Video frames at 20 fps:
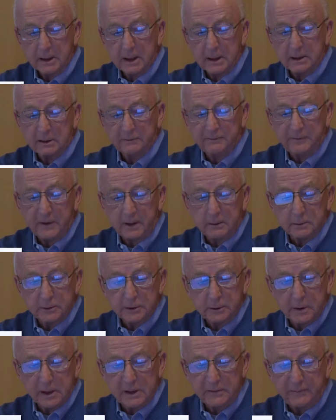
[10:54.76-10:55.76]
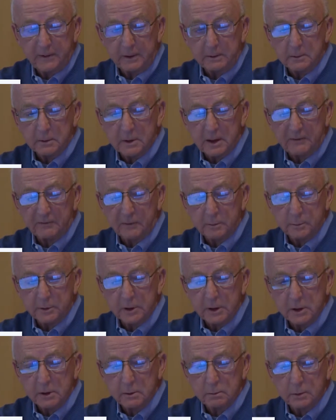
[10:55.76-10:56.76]
that the US federal
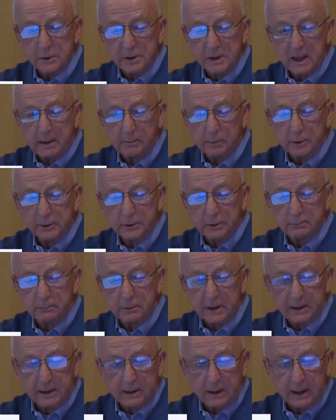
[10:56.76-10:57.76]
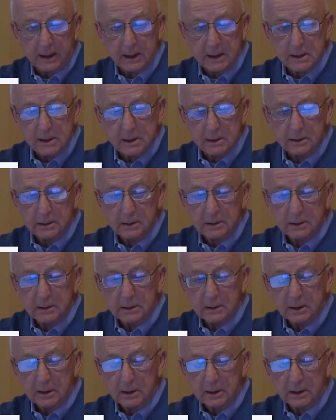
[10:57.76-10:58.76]
government was able to regulate
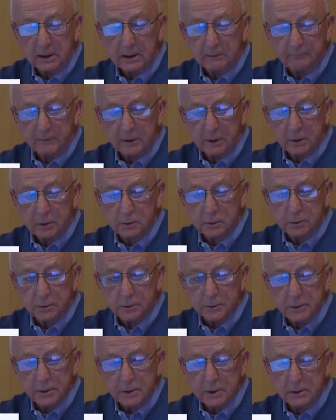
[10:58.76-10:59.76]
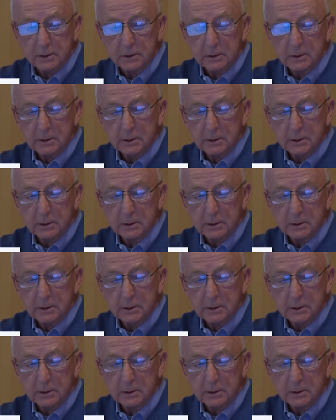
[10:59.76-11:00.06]
vehicles